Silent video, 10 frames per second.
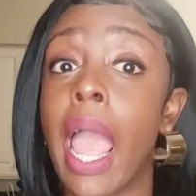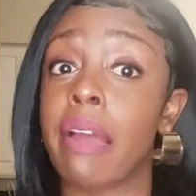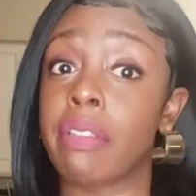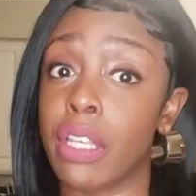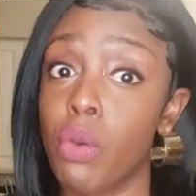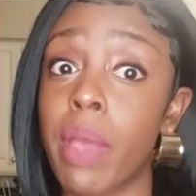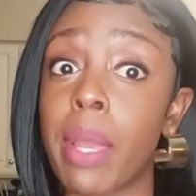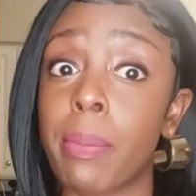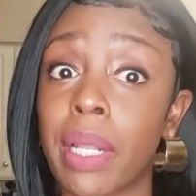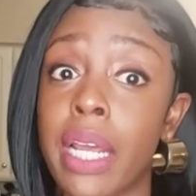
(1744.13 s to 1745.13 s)
after you
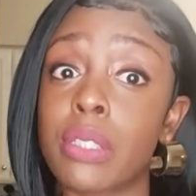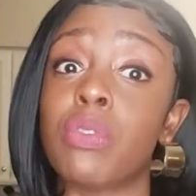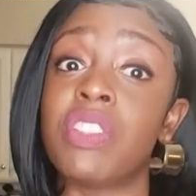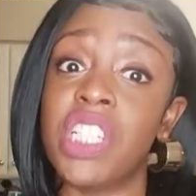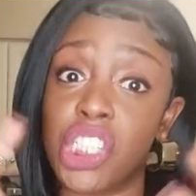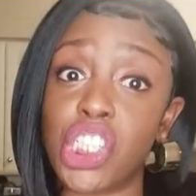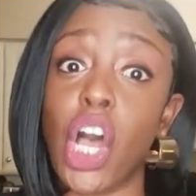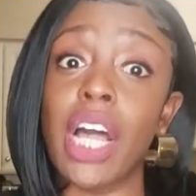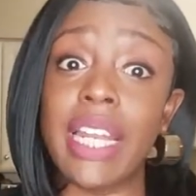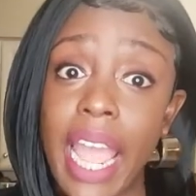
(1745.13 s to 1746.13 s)
make plans with
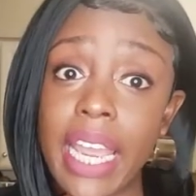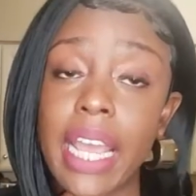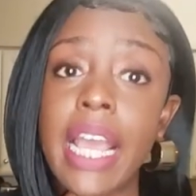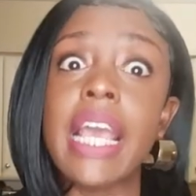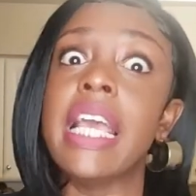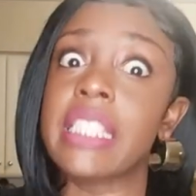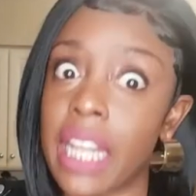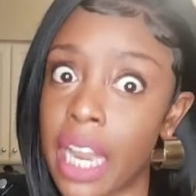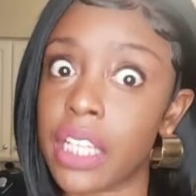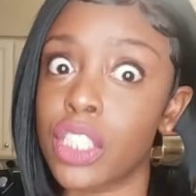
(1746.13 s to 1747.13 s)
Teshia Sade is
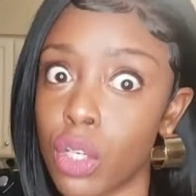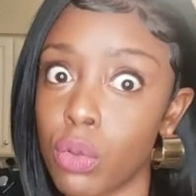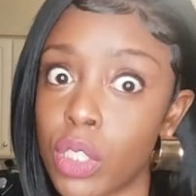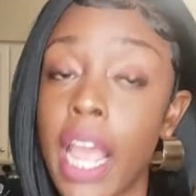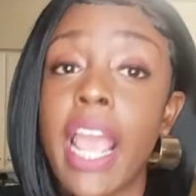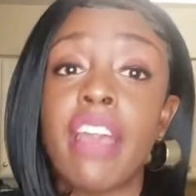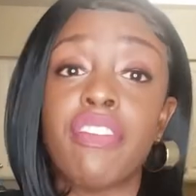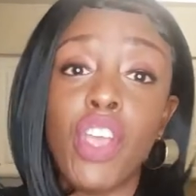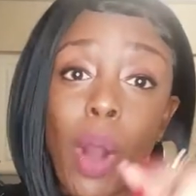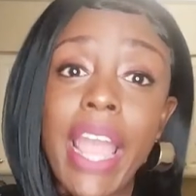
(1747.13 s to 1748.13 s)
an excuse.
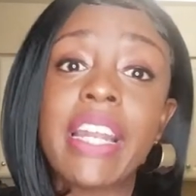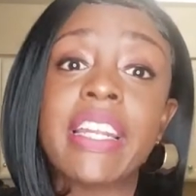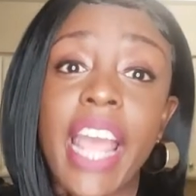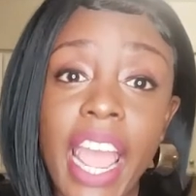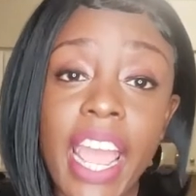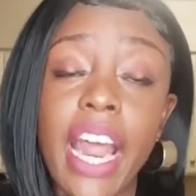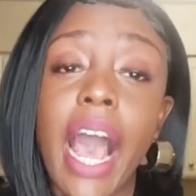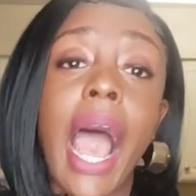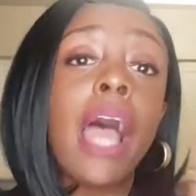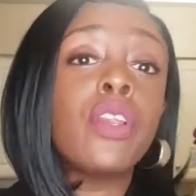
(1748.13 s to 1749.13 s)
If you ain't dead,
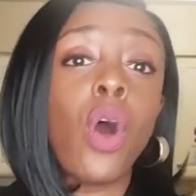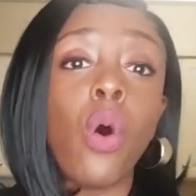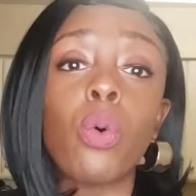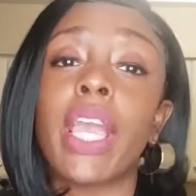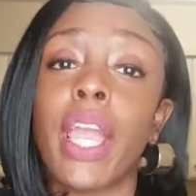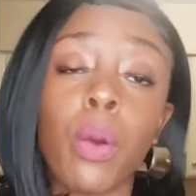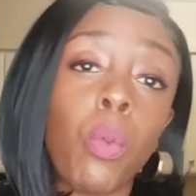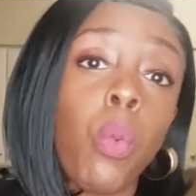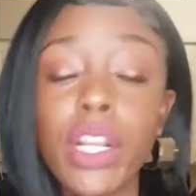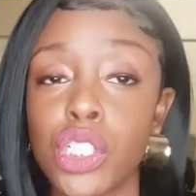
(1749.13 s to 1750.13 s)
I don't care
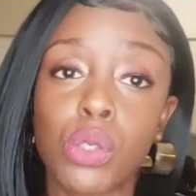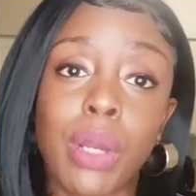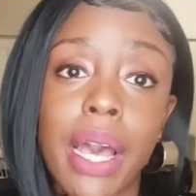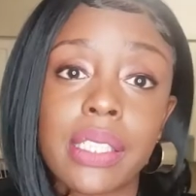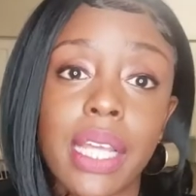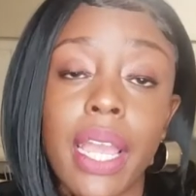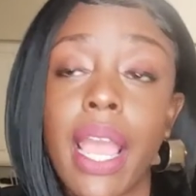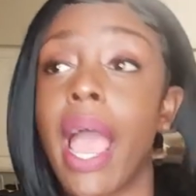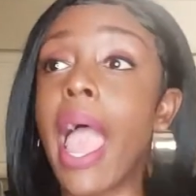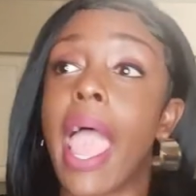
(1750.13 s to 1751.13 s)
what you got to
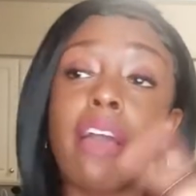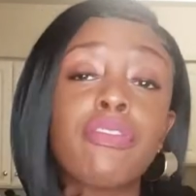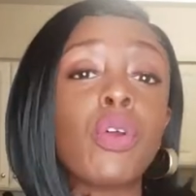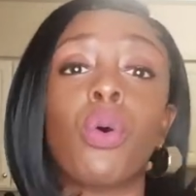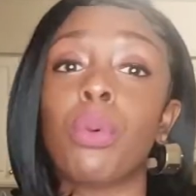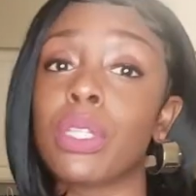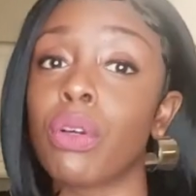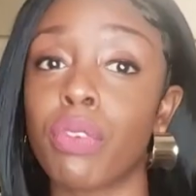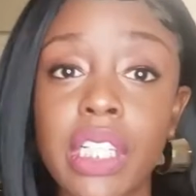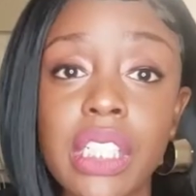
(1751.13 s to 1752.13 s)
say after or what
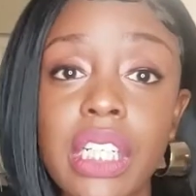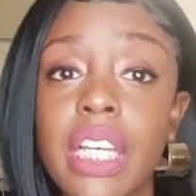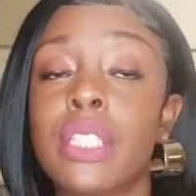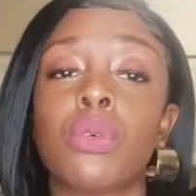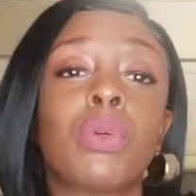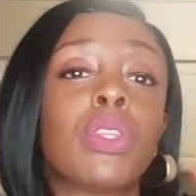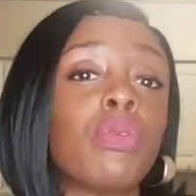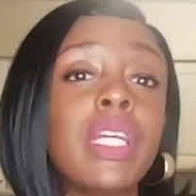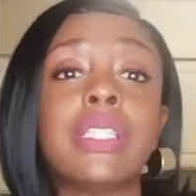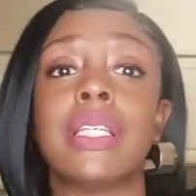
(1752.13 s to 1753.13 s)
the reason is or what the
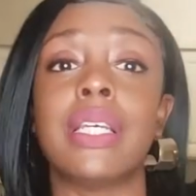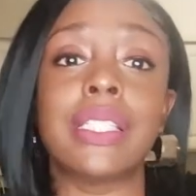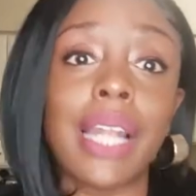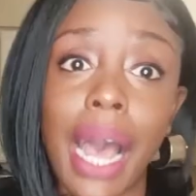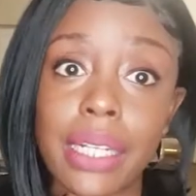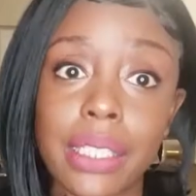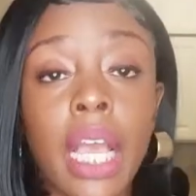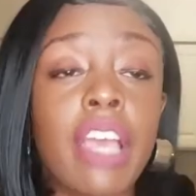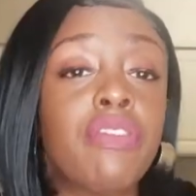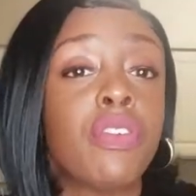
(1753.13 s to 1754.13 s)
reason is not.
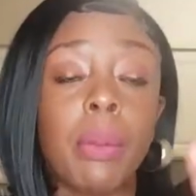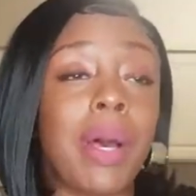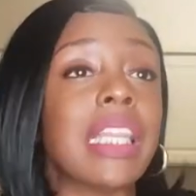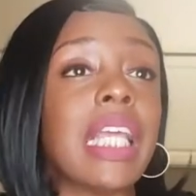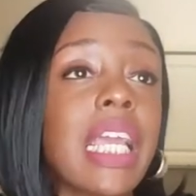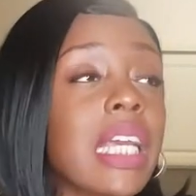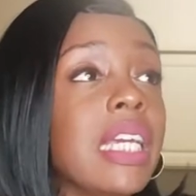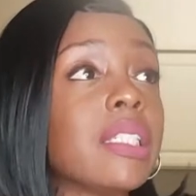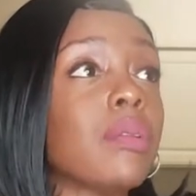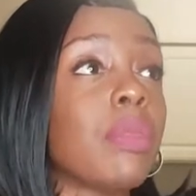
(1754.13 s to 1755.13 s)
If My thing
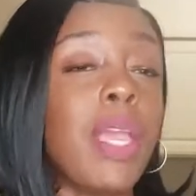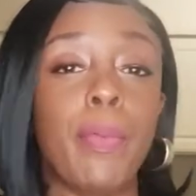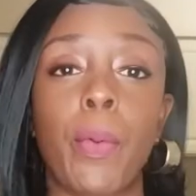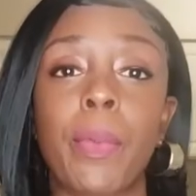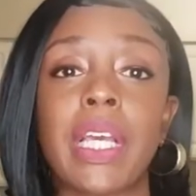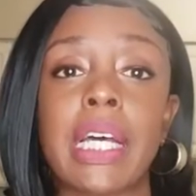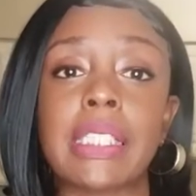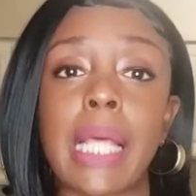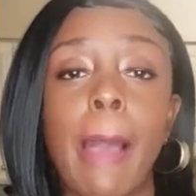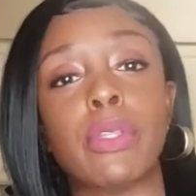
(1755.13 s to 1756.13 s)
is with people
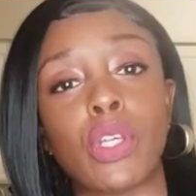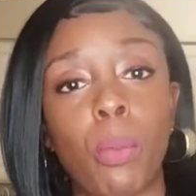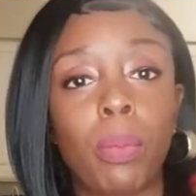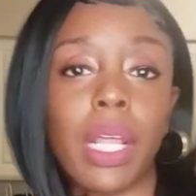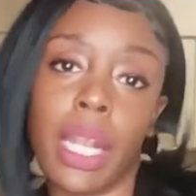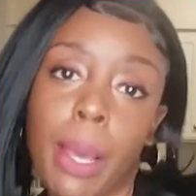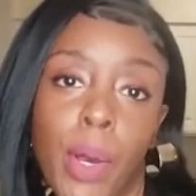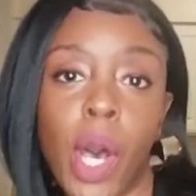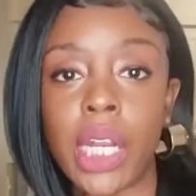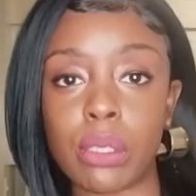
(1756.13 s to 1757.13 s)
because I'm so blunt and I'm
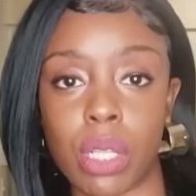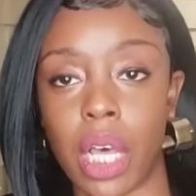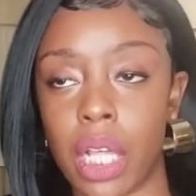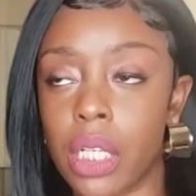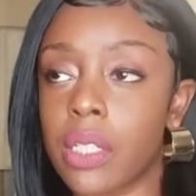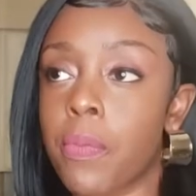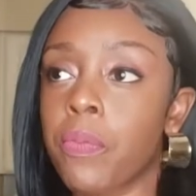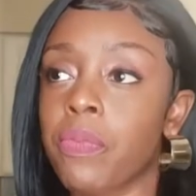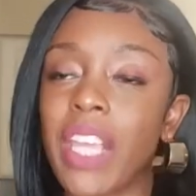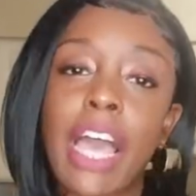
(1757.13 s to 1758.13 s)
honest with others,
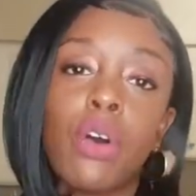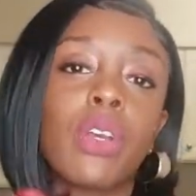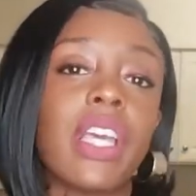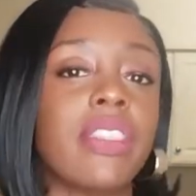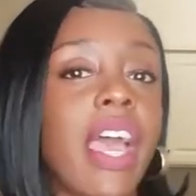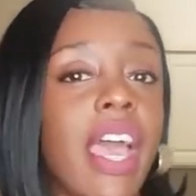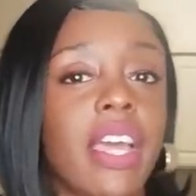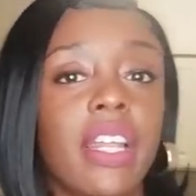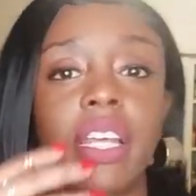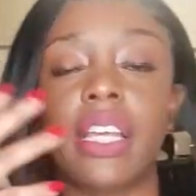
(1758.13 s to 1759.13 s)
I don't get
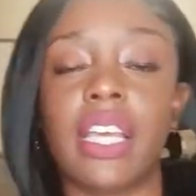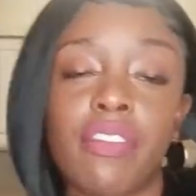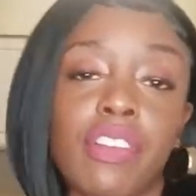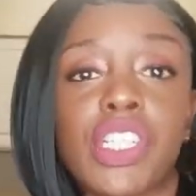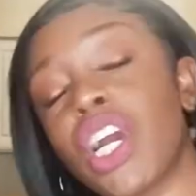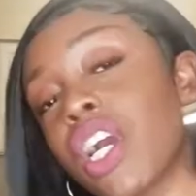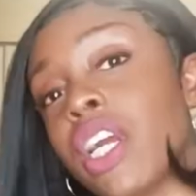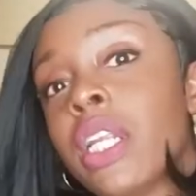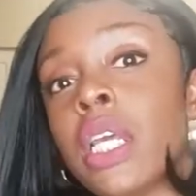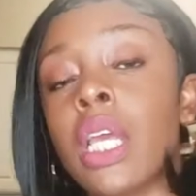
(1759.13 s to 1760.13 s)
that in
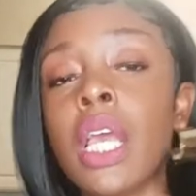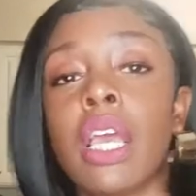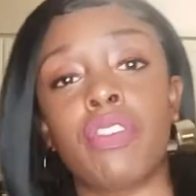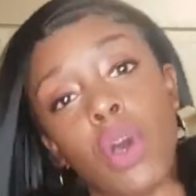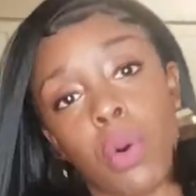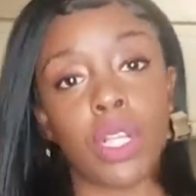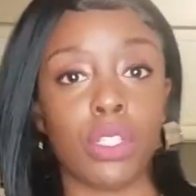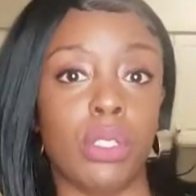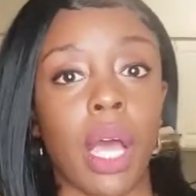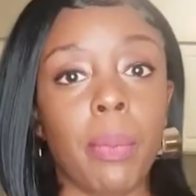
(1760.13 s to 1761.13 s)
return. If you don't want to
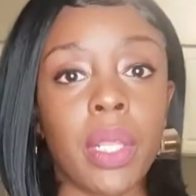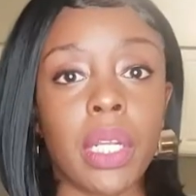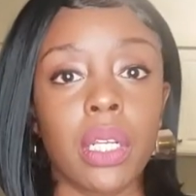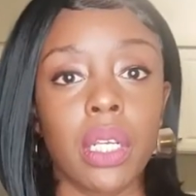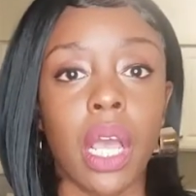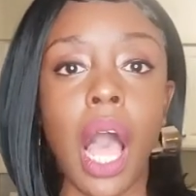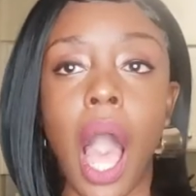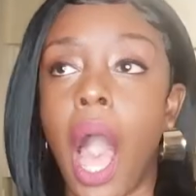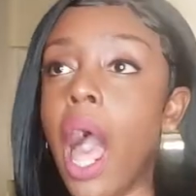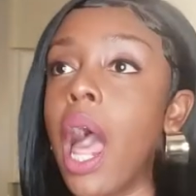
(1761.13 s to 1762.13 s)
do something
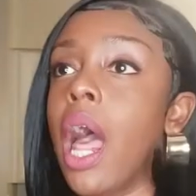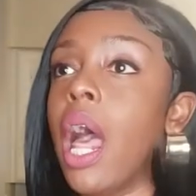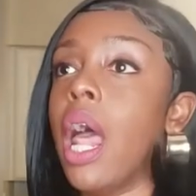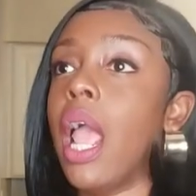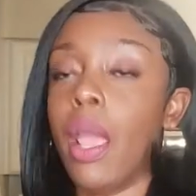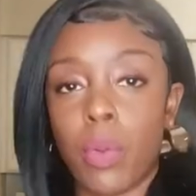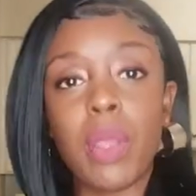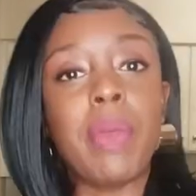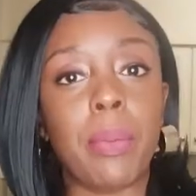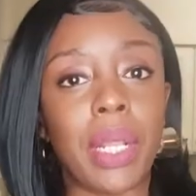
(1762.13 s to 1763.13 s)
and we
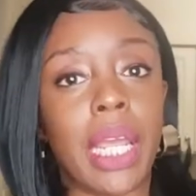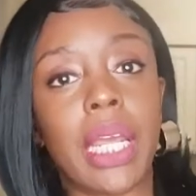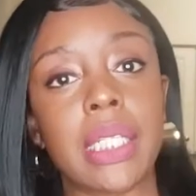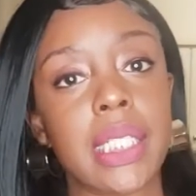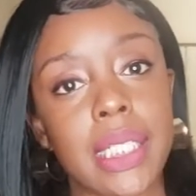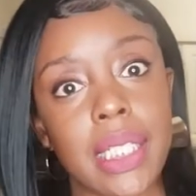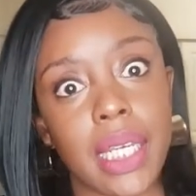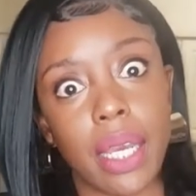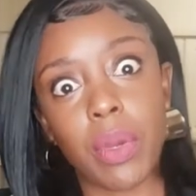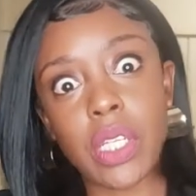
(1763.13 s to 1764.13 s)
make plans,
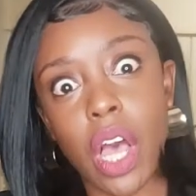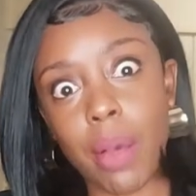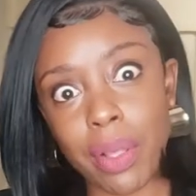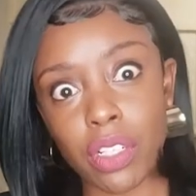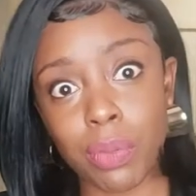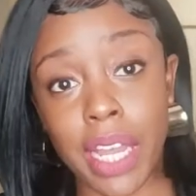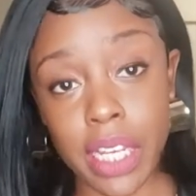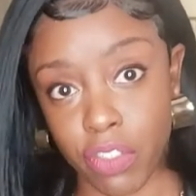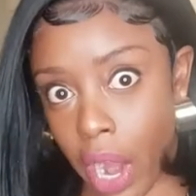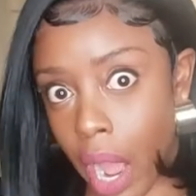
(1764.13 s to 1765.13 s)
and we talk about those
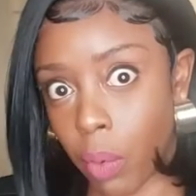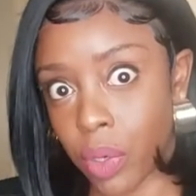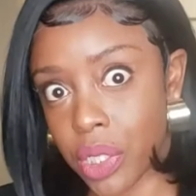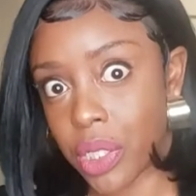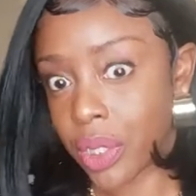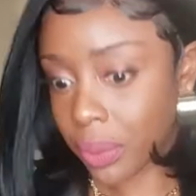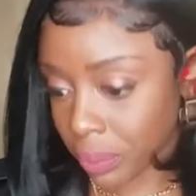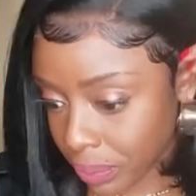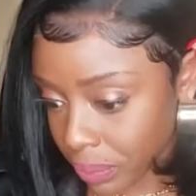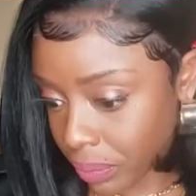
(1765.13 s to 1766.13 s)
plans for hours,
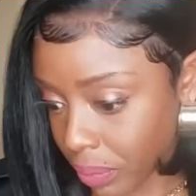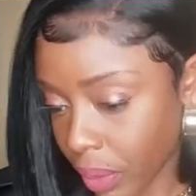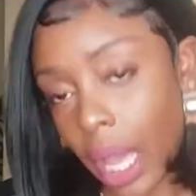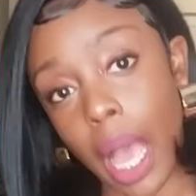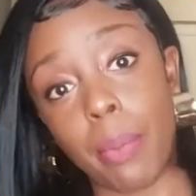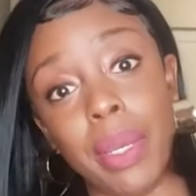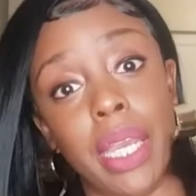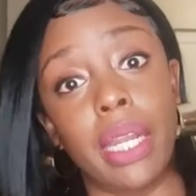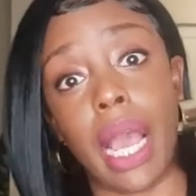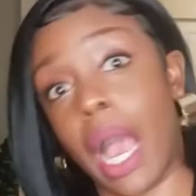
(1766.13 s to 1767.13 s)
I
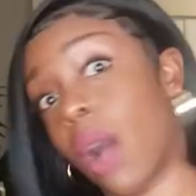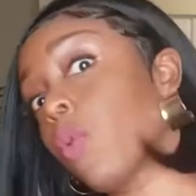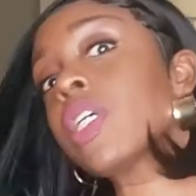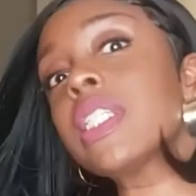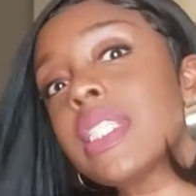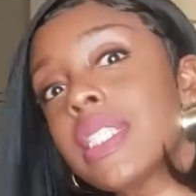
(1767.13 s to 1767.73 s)
mean hours,